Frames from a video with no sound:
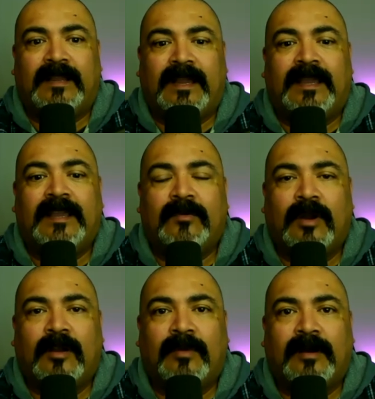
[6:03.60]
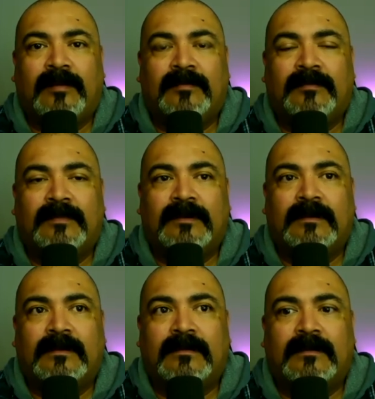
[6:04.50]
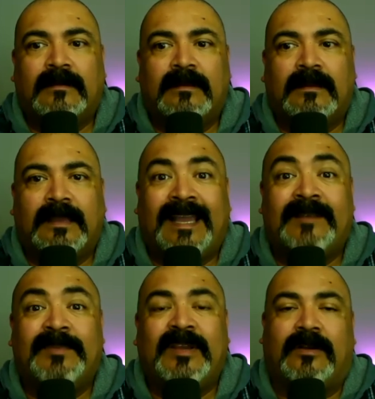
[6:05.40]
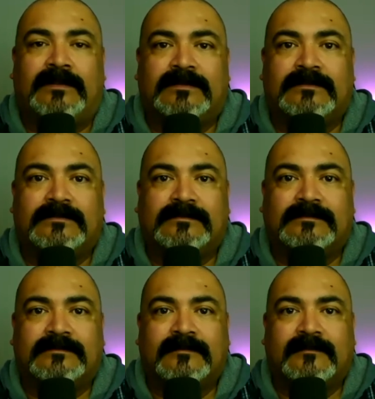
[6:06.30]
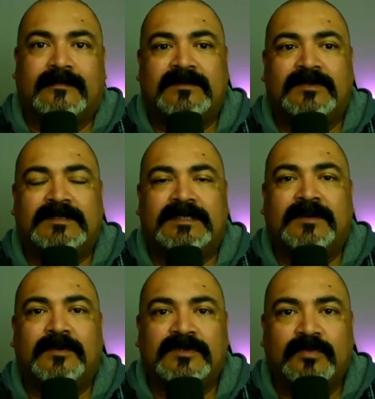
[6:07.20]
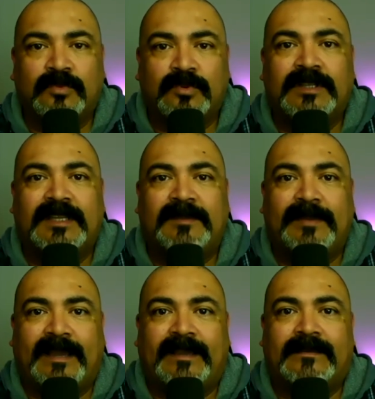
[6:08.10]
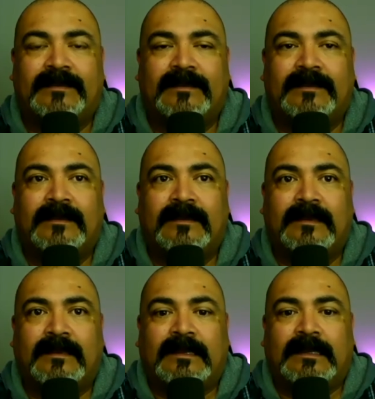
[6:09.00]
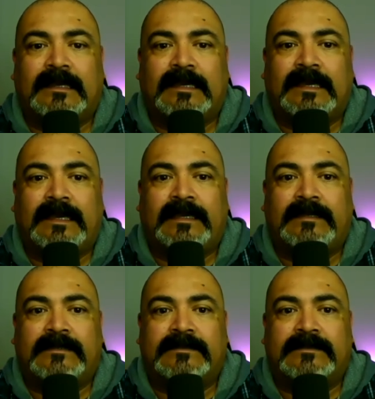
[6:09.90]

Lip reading: hit rock bottom and beyond. It was really bad, and